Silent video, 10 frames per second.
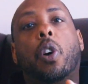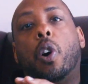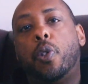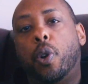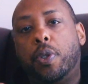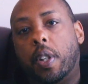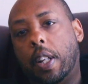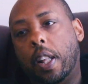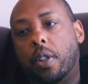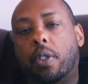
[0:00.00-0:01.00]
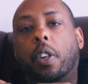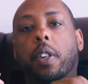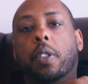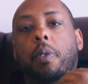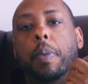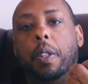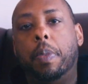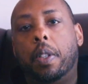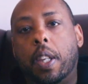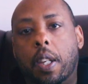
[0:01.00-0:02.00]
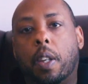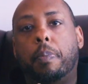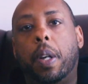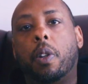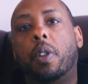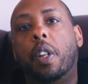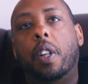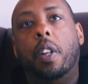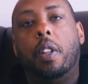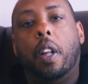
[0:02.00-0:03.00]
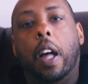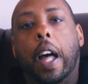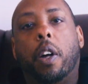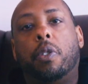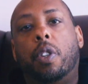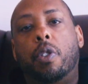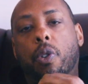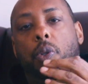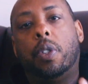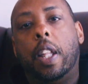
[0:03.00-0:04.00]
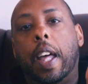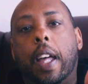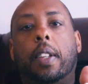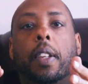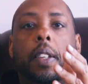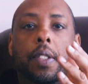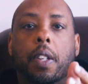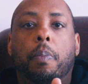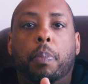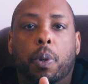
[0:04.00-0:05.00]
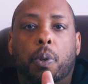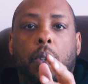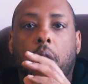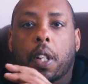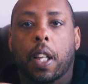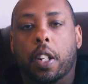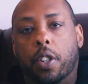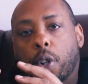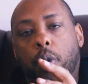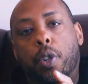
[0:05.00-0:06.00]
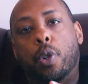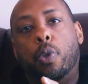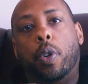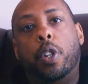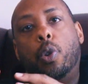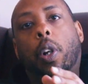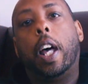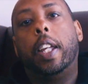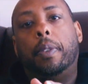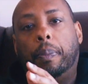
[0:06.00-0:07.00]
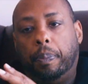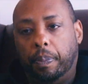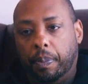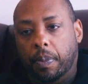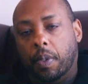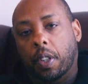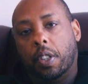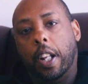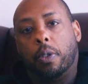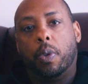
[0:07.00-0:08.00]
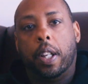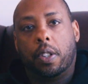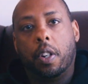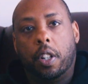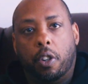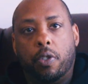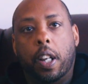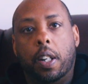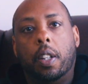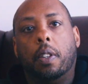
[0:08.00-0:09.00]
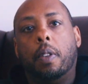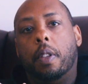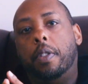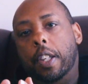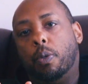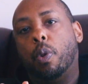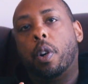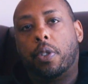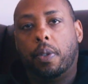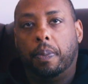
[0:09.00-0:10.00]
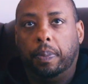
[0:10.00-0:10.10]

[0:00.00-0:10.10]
All those together started to make me think about how to use that symbol into a new light. So that's when I started creating these works.